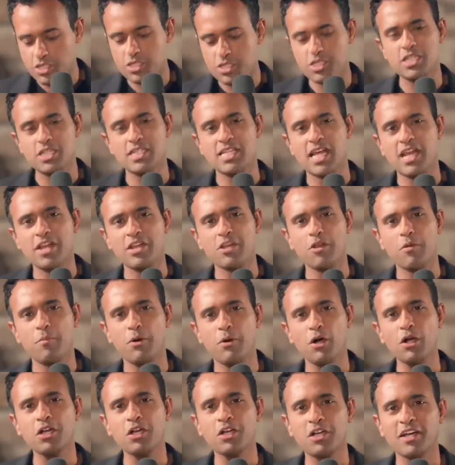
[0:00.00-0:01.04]
Is that in your
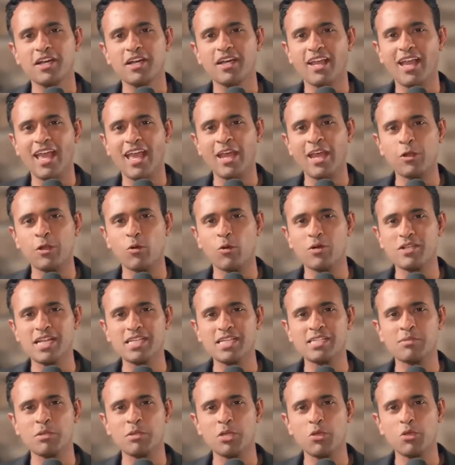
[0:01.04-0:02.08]
book? And or is
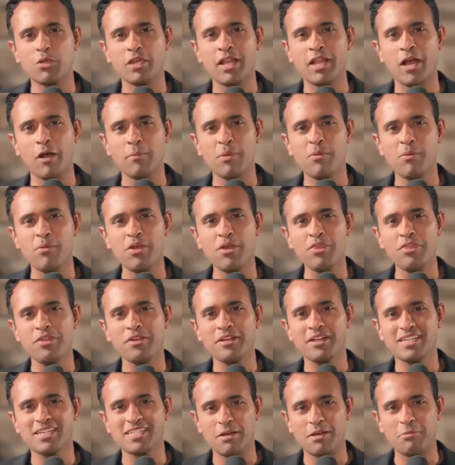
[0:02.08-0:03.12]
that something you can help me with?
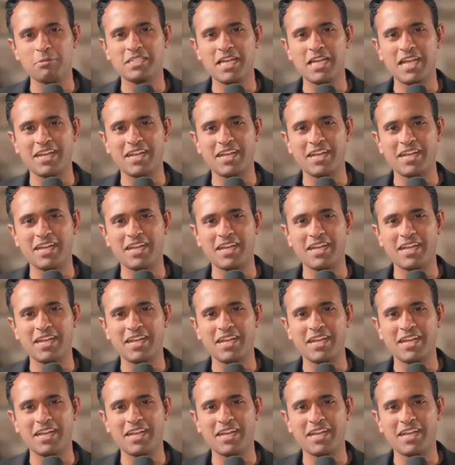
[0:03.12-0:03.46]
Because I will take